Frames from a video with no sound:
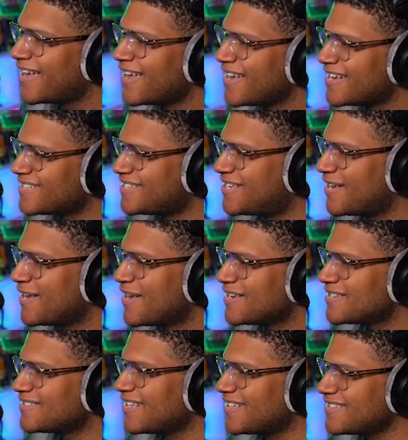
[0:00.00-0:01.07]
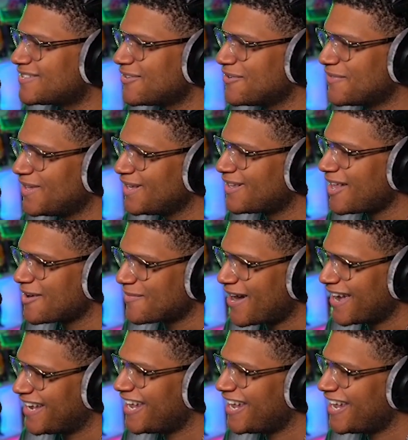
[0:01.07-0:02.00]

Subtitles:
She's like, this don't even look like mine.